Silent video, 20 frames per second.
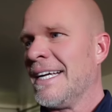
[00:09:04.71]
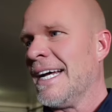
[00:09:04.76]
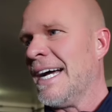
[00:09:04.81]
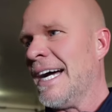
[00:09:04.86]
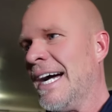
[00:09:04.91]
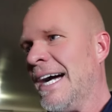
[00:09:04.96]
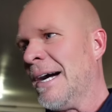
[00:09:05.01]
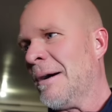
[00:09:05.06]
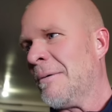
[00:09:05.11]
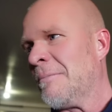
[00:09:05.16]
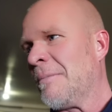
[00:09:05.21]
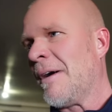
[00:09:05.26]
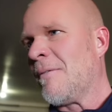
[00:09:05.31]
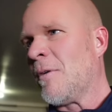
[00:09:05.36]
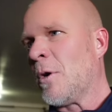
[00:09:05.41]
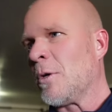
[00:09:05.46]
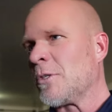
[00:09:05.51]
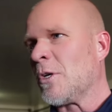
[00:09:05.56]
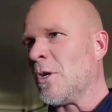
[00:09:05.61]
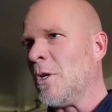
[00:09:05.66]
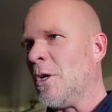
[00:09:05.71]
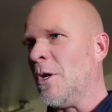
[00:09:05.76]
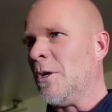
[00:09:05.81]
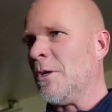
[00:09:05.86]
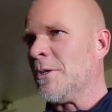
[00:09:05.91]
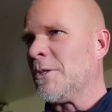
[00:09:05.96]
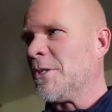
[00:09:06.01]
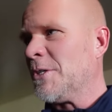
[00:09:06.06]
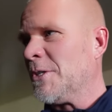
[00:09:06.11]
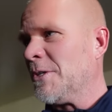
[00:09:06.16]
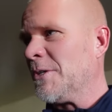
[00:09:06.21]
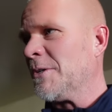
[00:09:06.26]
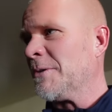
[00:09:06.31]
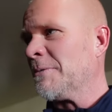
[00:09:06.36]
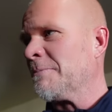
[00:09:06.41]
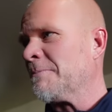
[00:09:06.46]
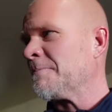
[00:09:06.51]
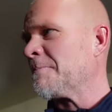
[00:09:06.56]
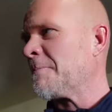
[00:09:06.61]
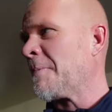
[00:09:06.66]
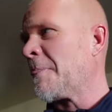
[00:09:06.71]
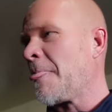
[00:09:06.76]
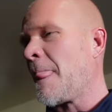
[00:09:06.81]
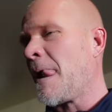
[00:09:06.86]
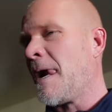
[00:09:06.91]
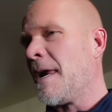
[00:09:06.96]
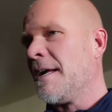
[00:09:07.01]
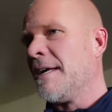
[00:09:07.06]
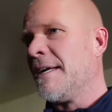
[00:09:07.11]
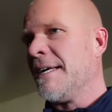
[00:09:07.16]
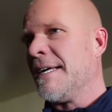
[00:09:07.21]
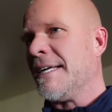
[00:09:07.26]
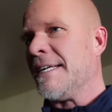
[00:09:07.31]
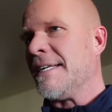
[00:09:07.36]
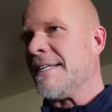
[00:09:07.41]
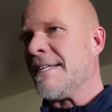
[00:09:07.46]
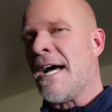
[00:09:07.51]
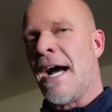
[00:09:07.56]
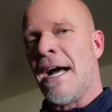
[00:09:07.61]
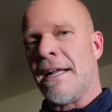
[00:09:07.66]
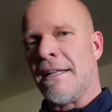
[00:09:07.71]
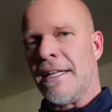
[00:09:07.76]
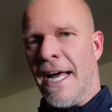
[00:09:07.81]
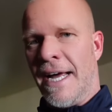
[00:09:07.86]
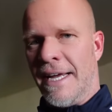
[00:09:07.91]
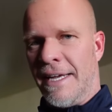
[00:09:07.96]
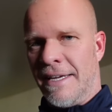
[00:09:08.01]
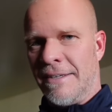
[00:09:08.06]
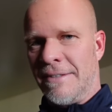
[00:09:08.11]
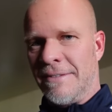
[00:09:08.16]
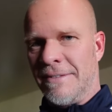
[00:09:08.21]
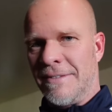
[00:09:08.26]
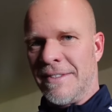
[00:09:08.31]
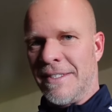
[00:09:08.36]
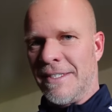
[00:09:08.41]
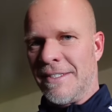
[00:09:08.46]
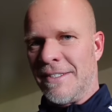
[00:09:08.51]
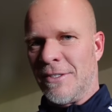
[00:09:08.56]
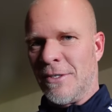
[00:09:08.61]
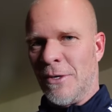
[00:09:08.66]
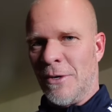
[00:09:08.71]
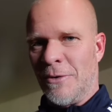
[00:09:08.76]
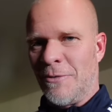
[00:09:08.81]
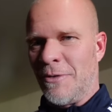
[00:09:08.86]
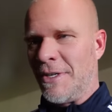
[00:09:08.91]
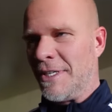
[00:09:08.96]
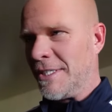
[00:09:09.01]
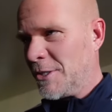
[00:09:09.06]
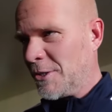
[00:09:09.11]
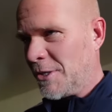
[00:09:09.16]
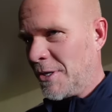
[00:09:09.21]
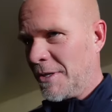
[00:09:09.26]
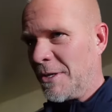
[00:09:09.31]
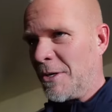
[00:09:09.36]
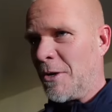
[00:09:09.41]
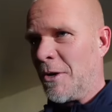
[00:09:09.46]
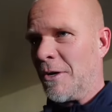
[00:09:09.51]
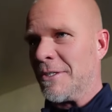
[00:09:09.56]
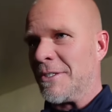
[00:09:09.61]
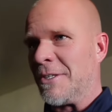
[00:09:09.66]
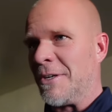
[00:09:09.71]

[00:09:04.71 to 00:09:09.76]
I've also learned to not like certain features on the car.